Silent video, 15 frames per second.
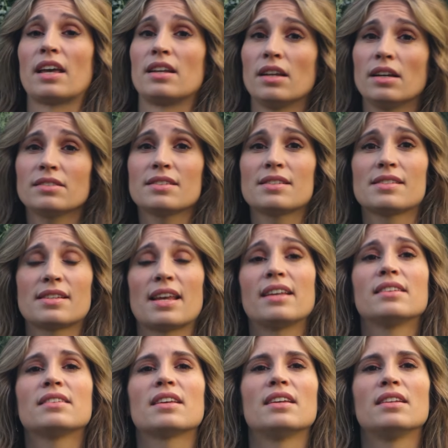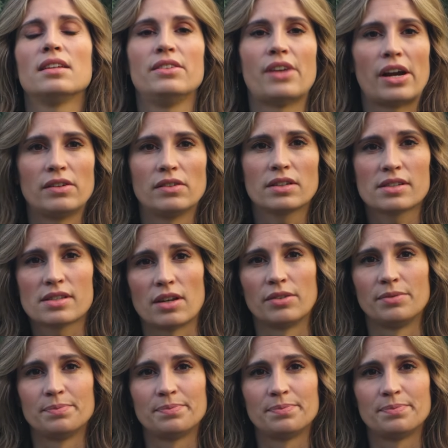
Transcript: cannot stand in the direct sun.